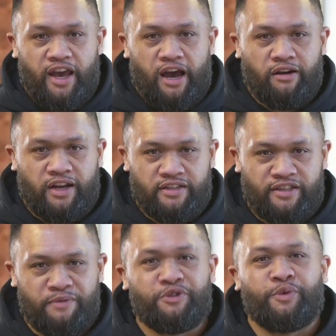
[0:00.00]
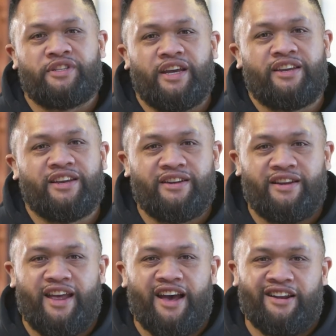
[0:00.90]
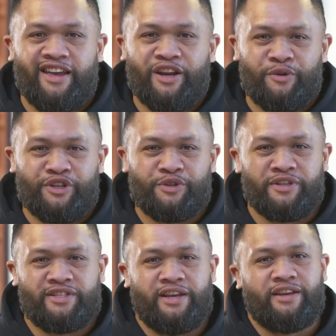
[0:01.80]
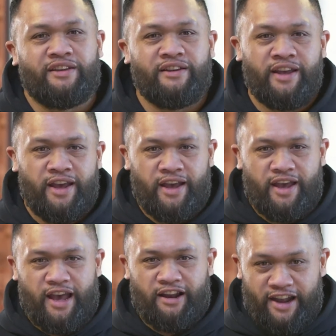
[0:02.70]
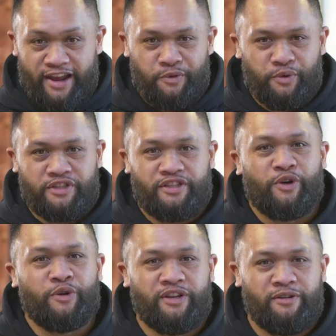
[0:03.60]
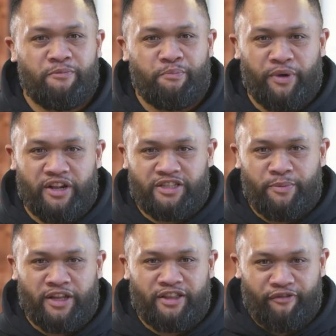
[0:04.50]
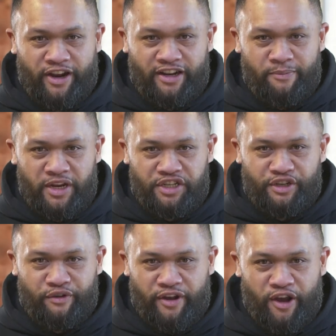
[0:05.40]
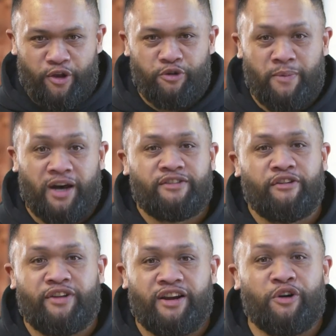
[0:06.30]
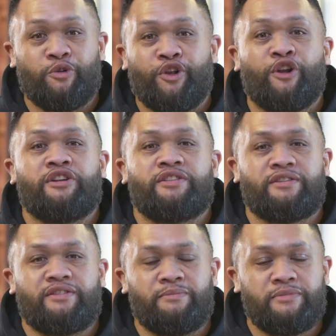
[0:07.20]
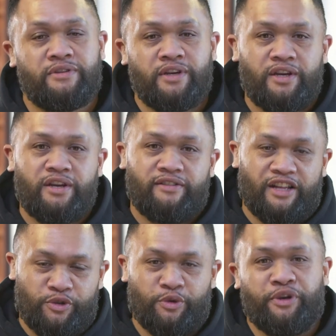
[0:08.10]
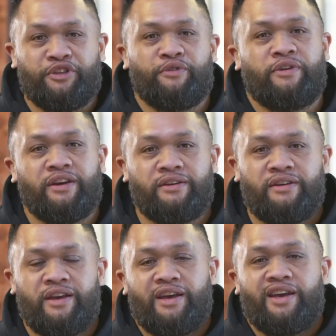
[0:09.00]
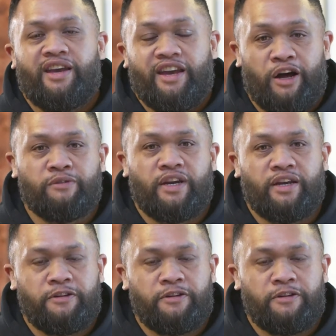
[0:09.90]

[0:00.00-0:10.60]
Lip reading: Our customs were taken, our language was taken, our land was stolen, but it's about the reclamation of our own mātauranga or knowledge systems. That's what we do here in Aotahi.